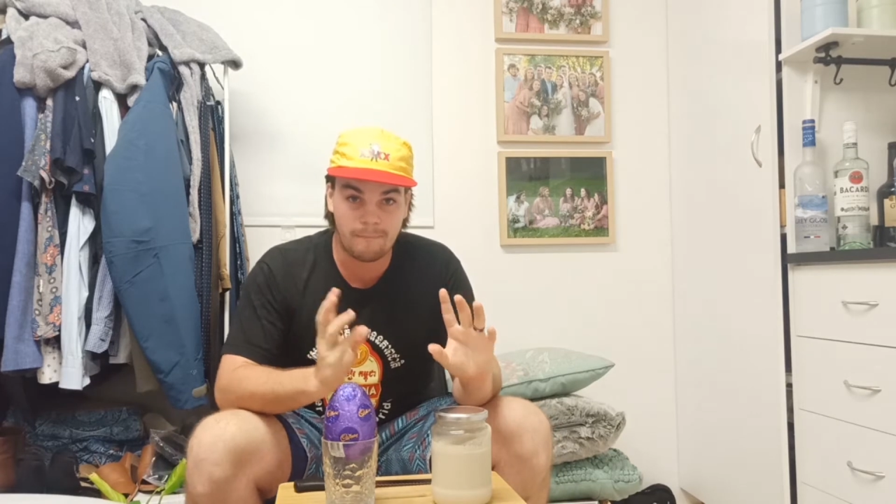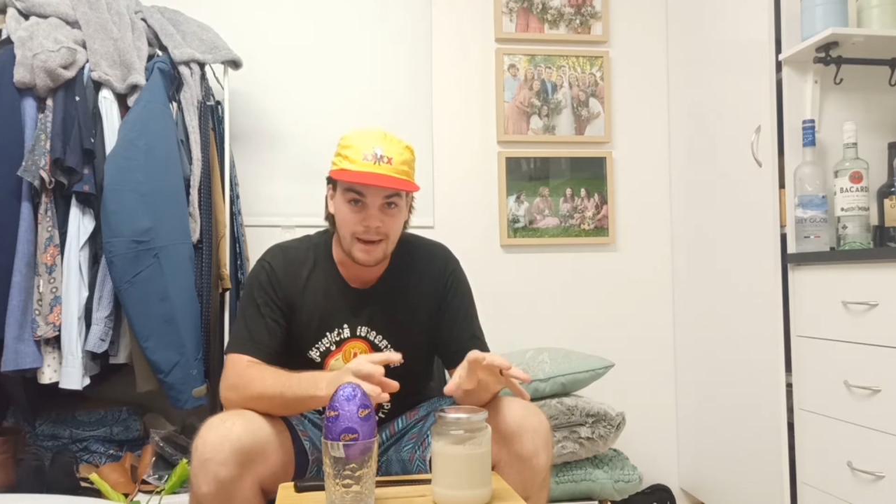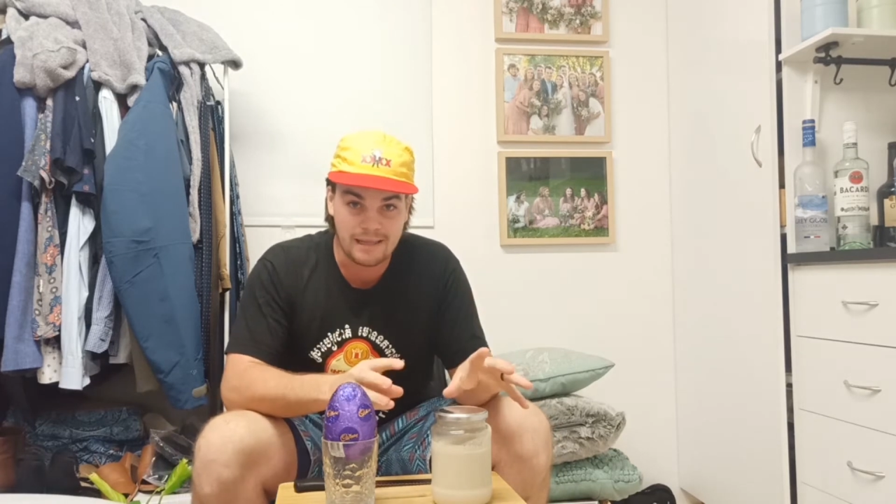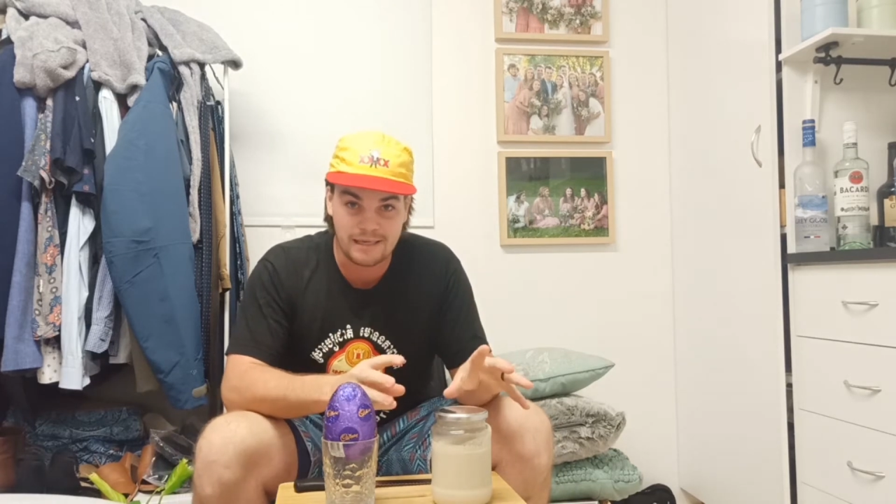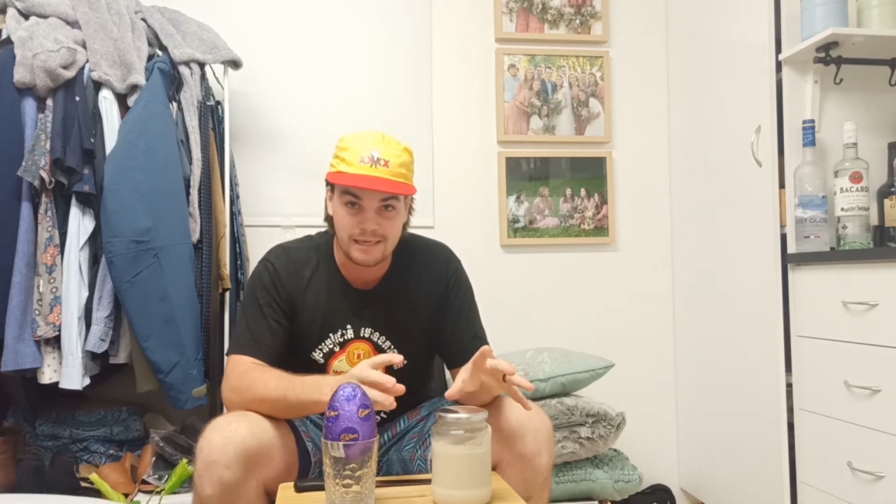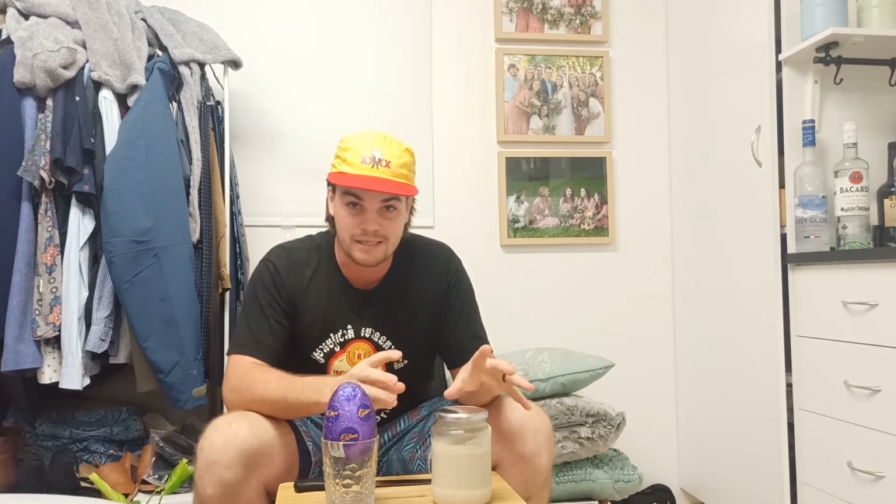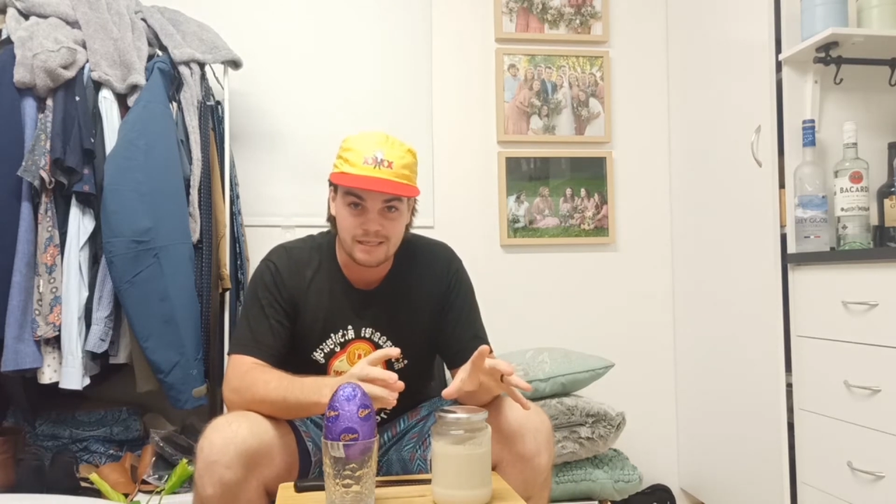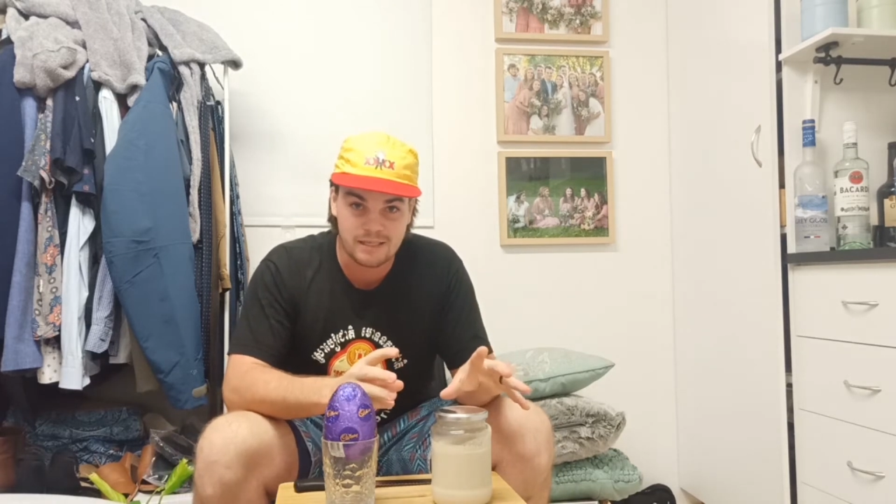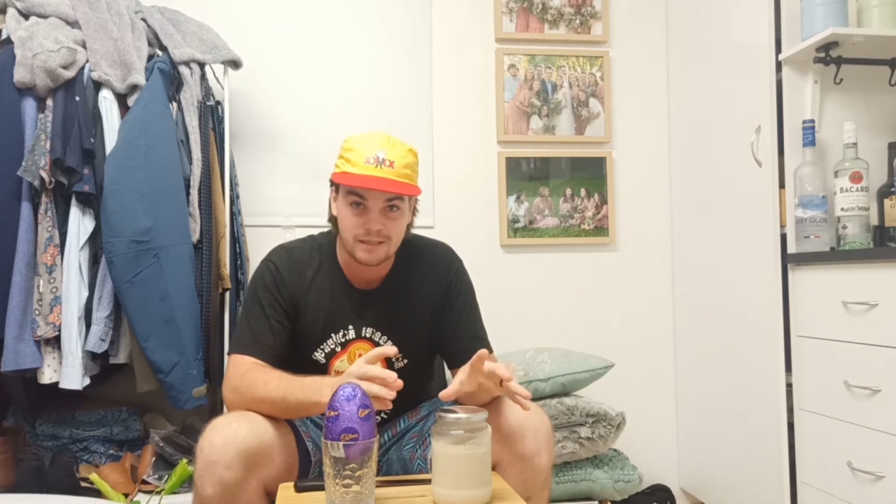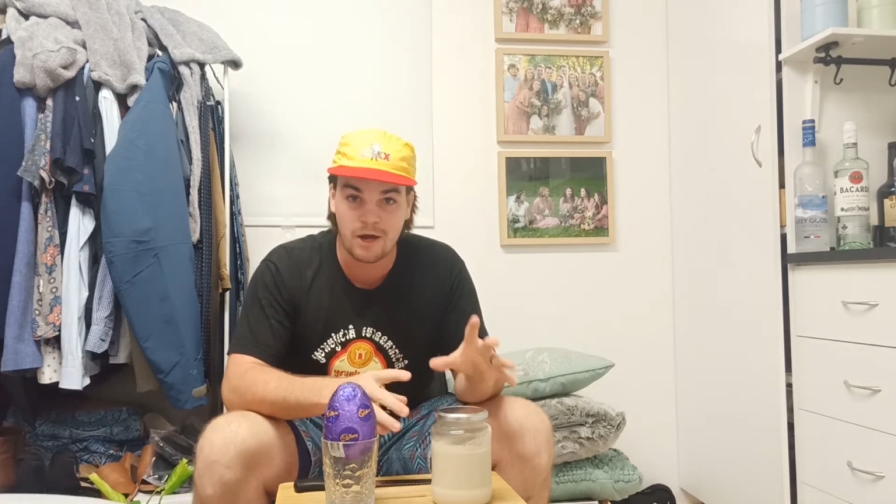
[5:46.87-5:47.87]

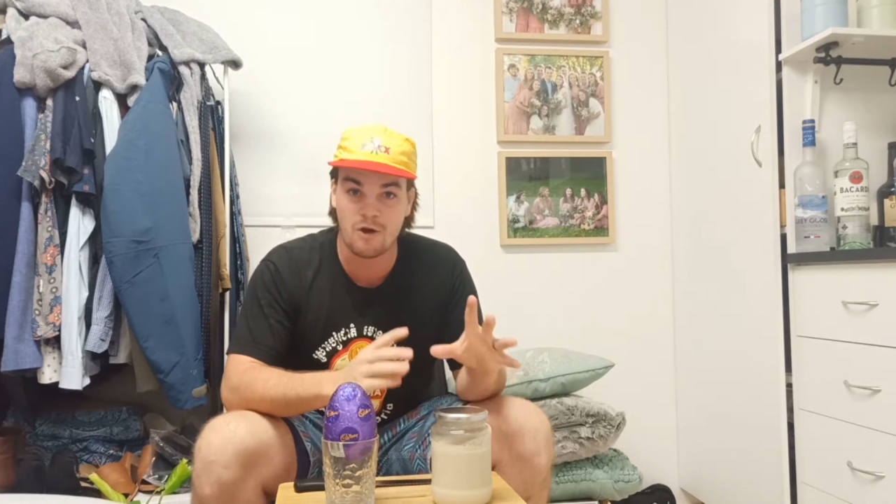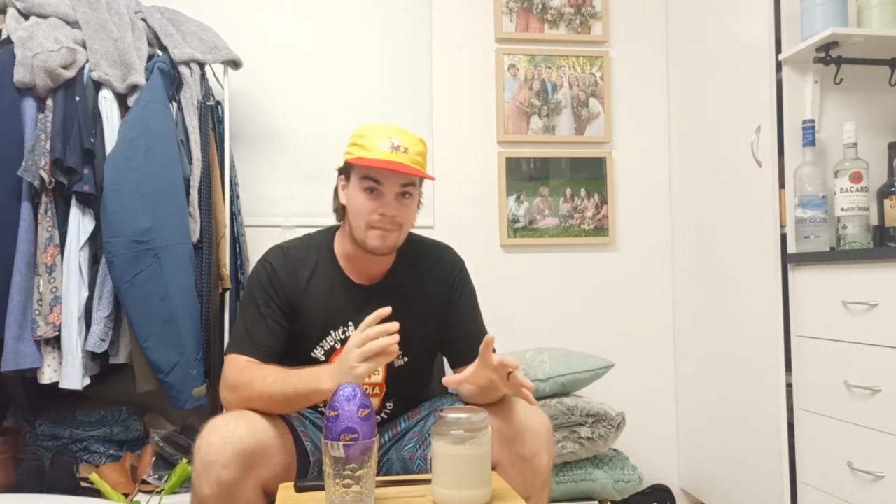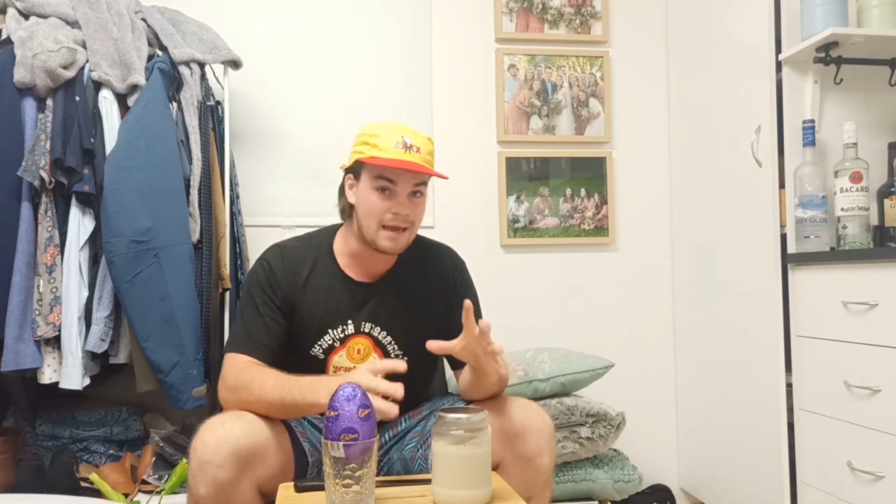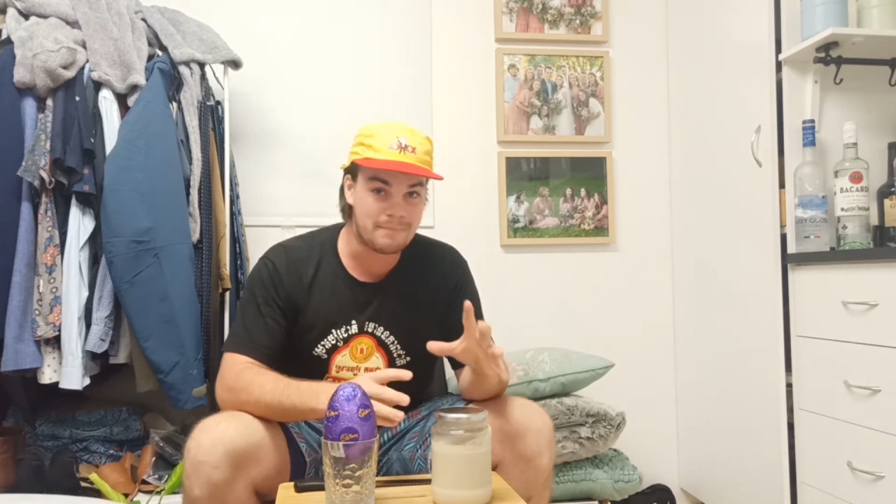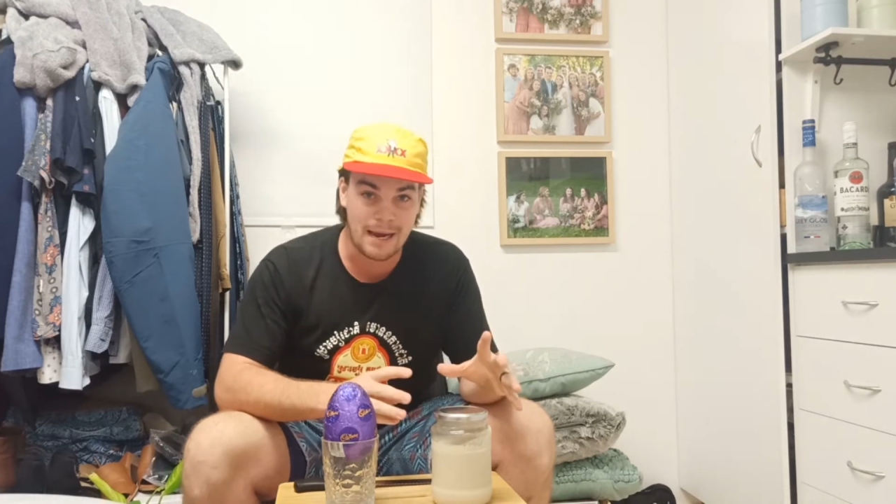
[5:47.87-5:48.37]
Baileys, homemade